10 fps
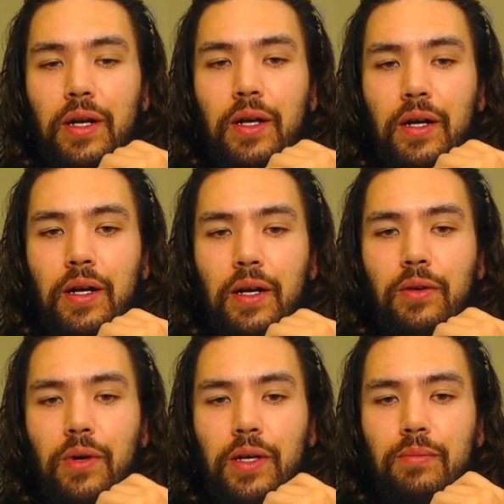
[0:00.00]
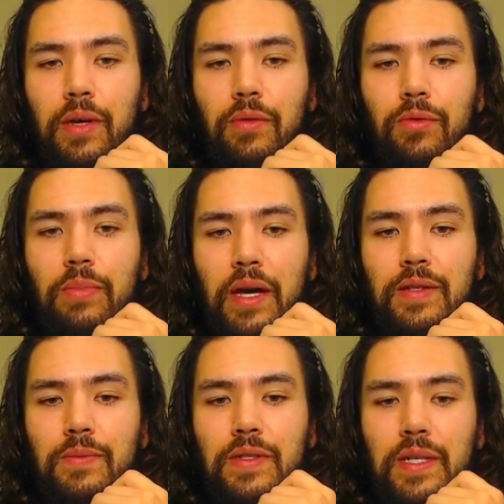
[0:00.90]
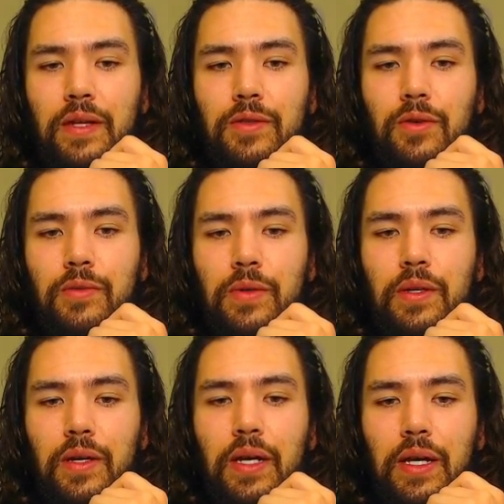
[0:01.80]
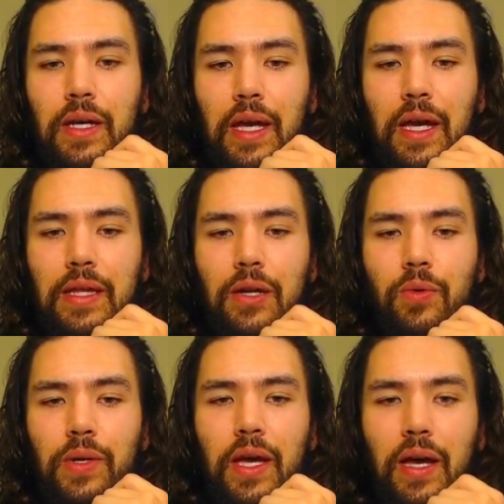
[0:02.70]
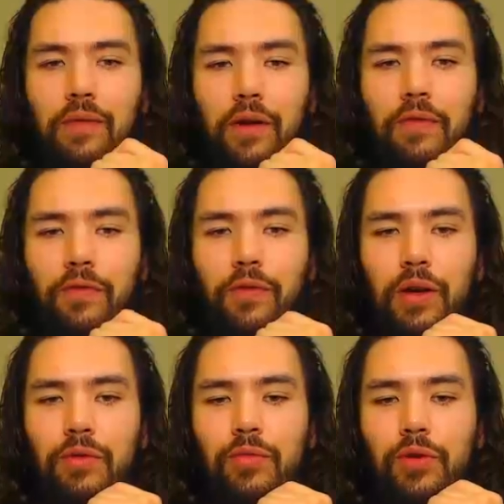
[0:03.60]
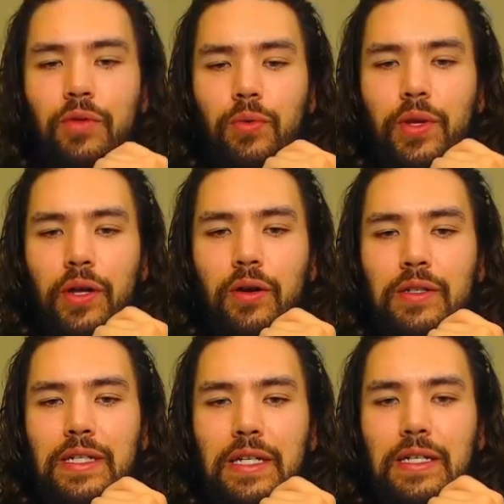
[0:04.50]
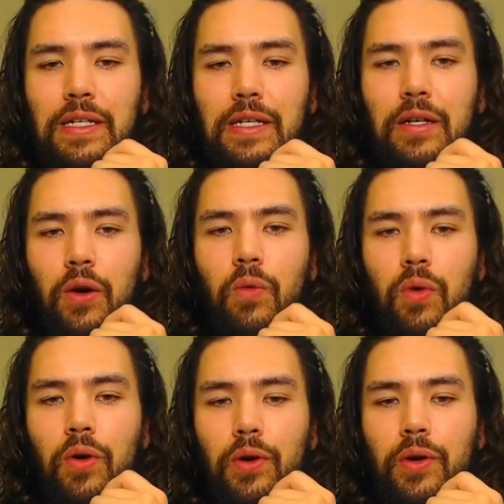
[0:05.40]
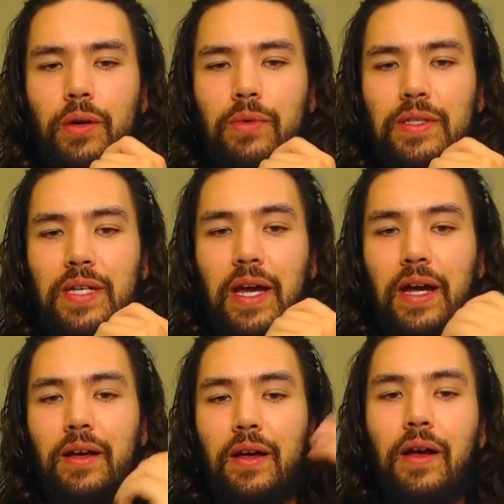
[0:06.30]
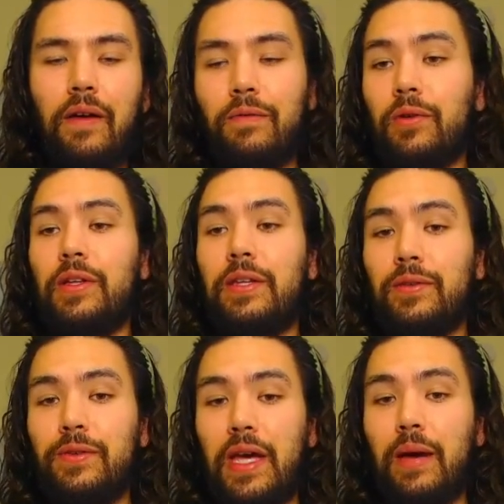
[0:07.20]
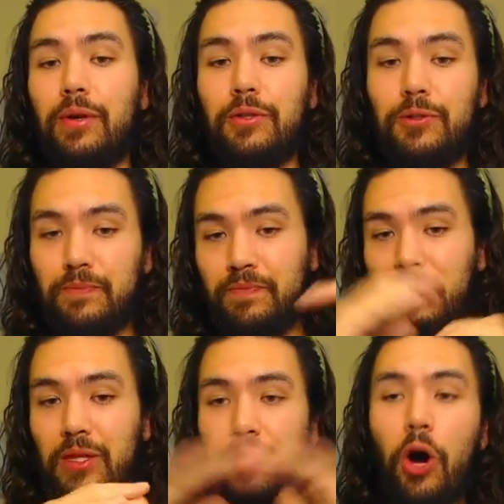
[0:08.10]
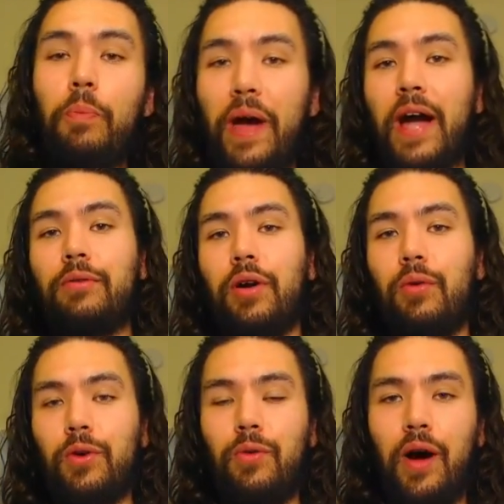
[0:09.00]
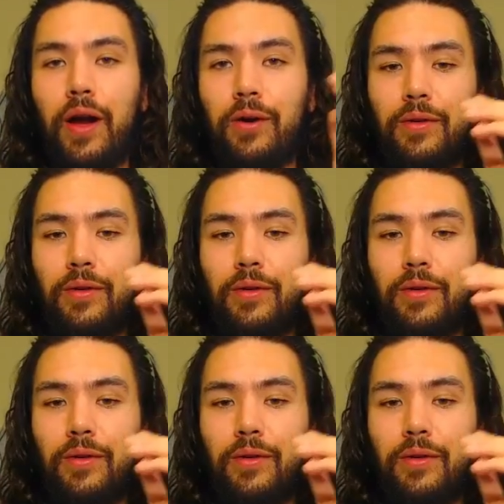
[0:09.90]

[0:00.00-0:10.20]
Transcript: Kawaki Meru Maximus Silent Swordsman. And there we have our free removal with our DD, a Warrior, and we attack for lethal damage. No back row acquired.